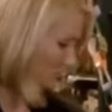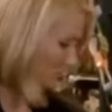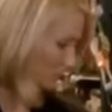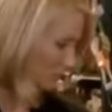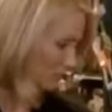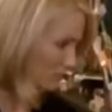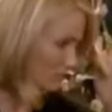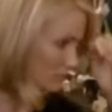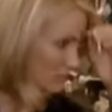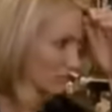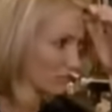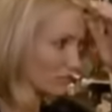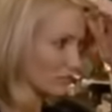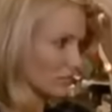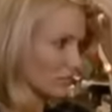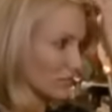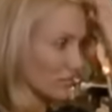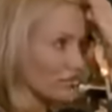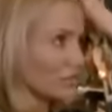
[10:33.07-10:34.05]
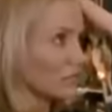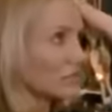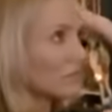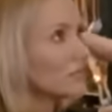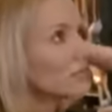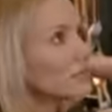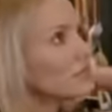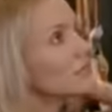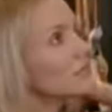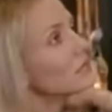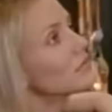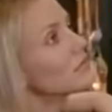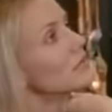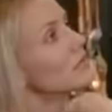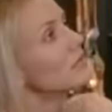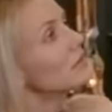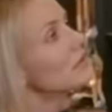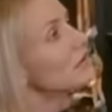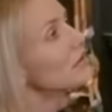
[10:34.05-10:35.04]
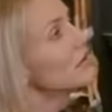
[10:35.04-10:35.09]
that makes the set
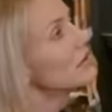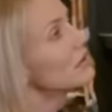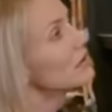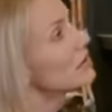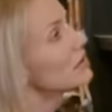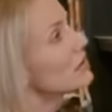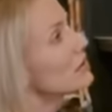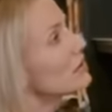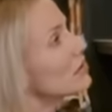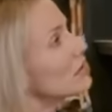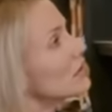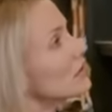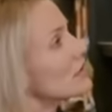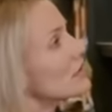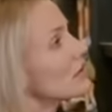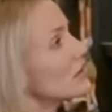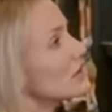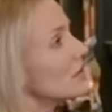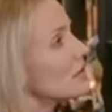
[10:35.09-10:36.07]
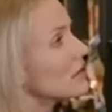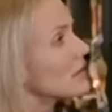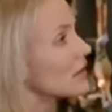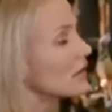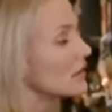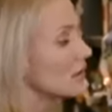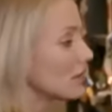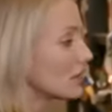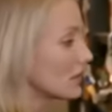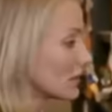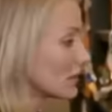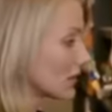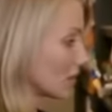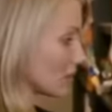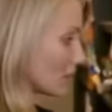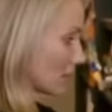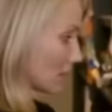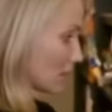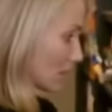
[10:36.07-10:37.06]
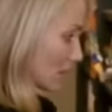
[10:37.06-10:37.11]
a little bit contemporary and a little
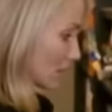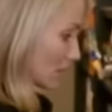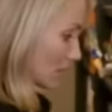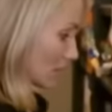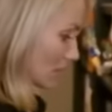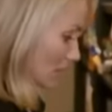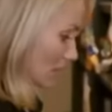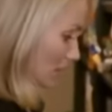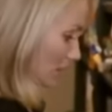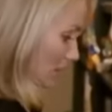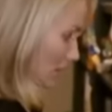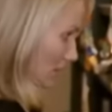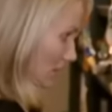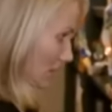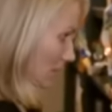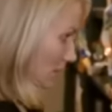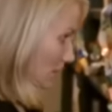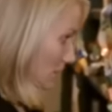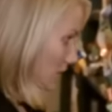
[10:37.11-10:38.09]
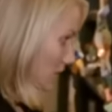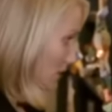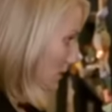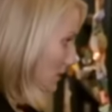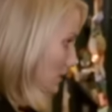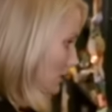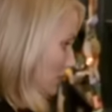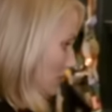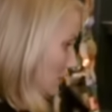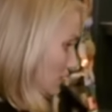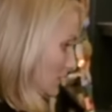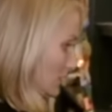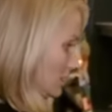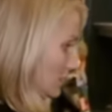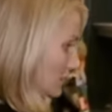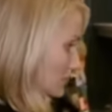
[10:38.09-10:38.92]
bit masculine. And